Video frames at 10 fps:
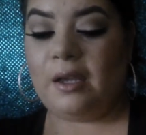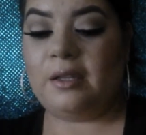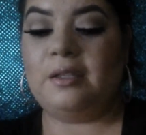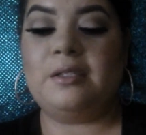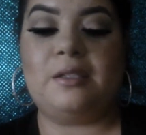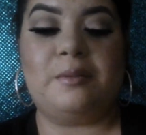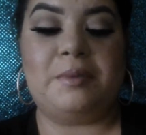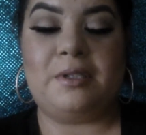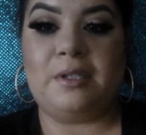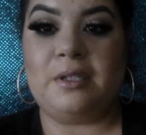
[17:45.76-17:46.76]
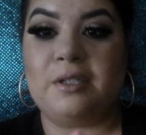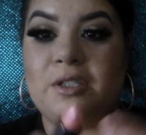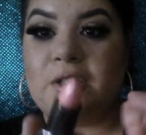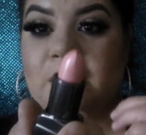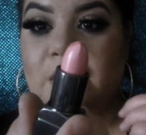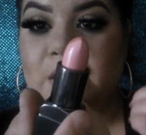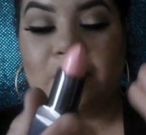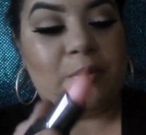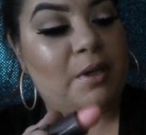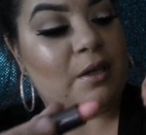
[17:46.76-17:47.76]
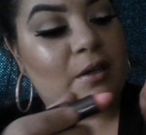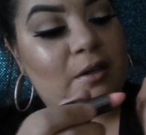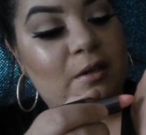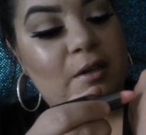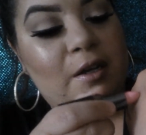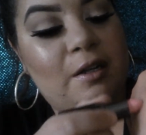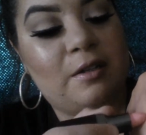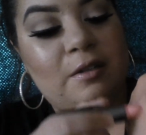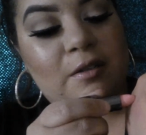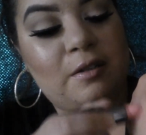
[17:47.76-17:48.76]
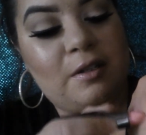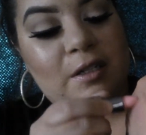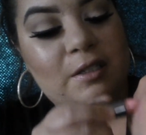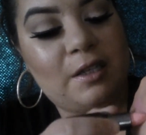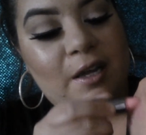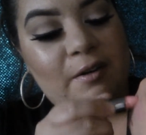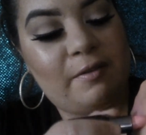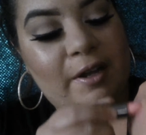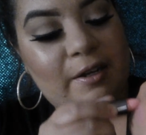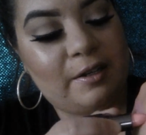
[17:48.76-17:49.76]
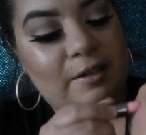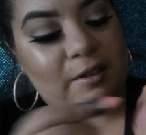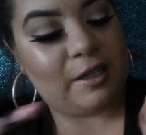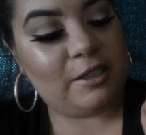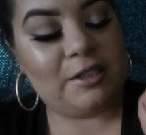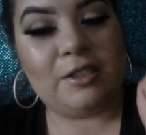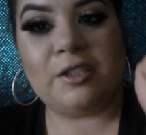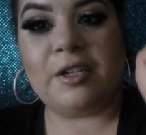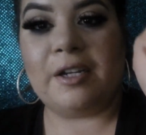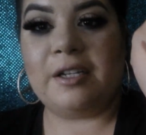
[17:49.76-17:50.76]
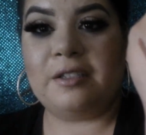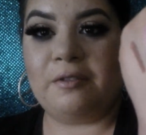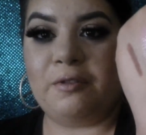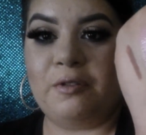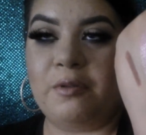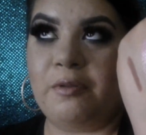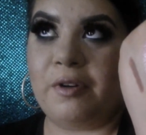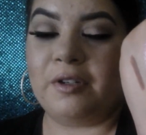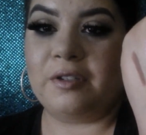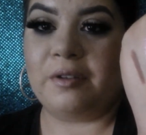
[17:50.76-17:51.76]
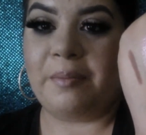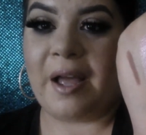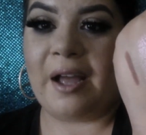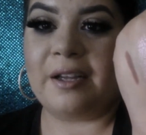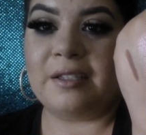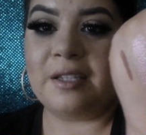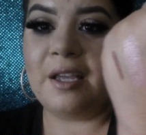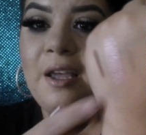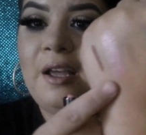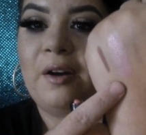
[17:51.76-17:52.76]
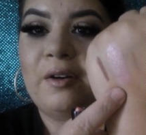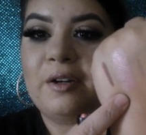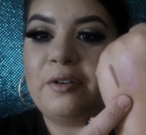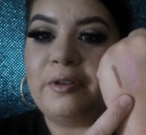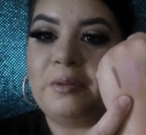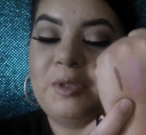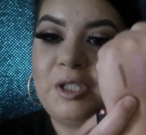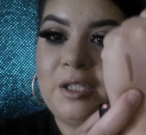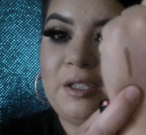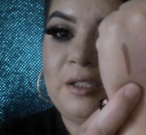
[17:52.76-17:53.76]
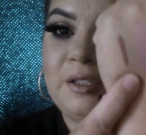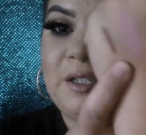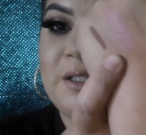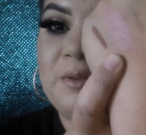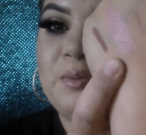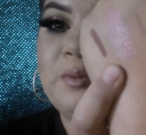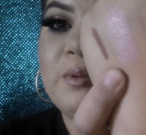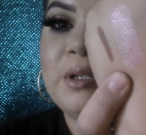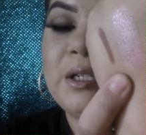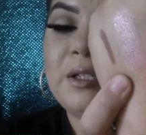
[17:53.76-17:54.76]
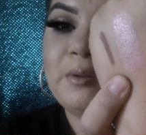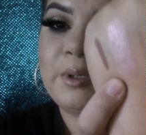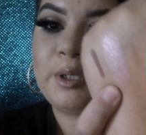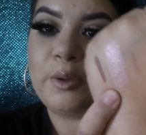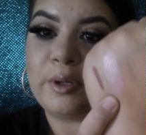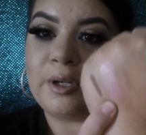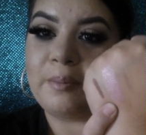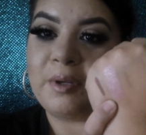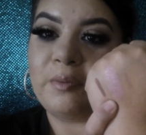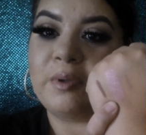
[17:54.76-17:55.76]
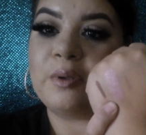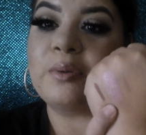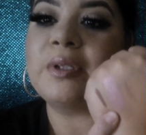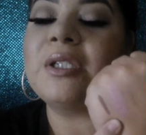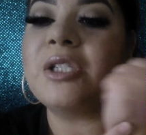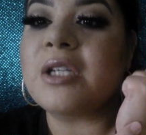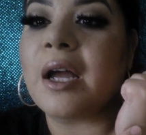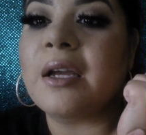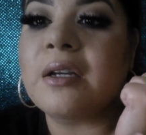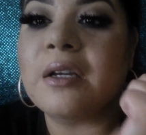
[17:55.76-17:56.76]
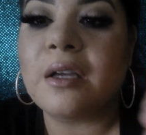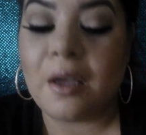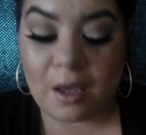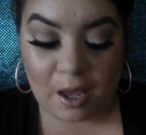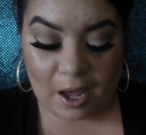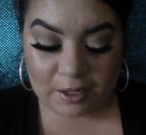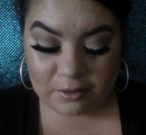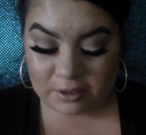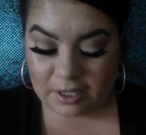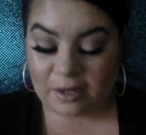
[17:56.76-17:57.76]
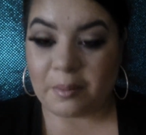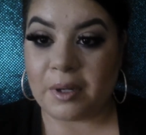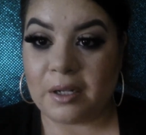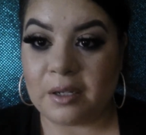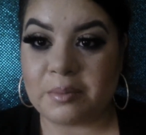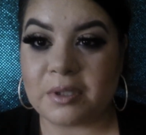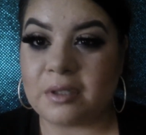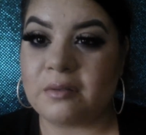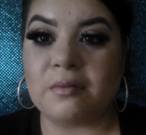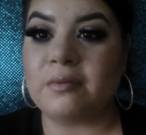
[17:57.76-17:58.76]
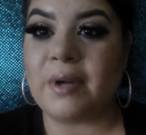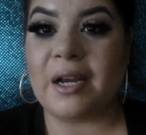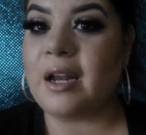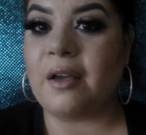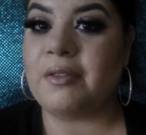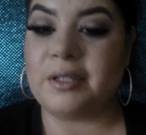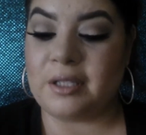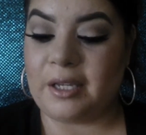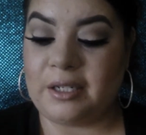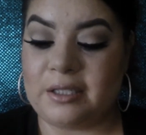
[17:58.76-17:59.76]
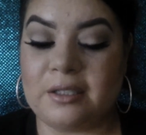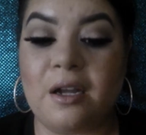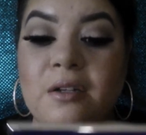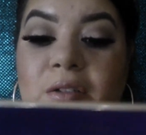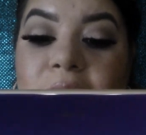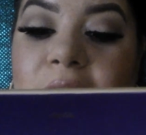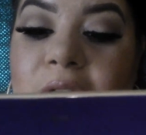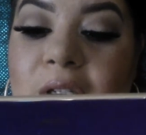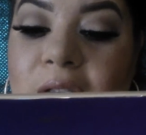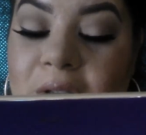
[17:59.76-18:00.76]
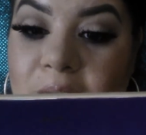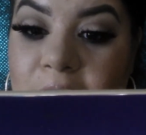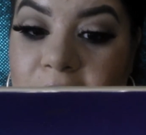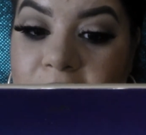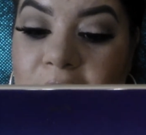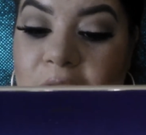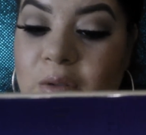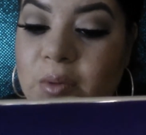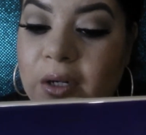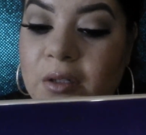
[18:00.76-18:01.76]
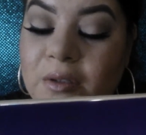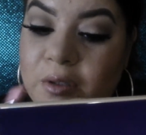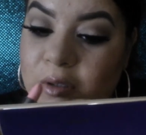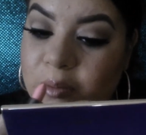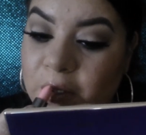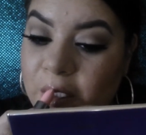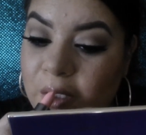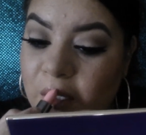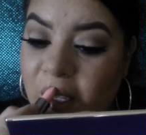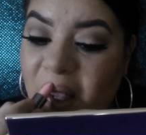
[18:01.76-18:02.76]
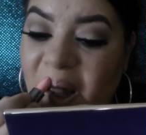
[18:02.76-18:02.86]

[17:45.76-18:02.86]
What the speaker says: And this lipstick is just, it's a pink, and it's kind of like a luster, I guess, if you refer to MAC. It's, or a cream sheen. It's really, really creamy, really, really shiny. I use that on my lips, and right now this lighting's not it justice, because I swear it looks super cute.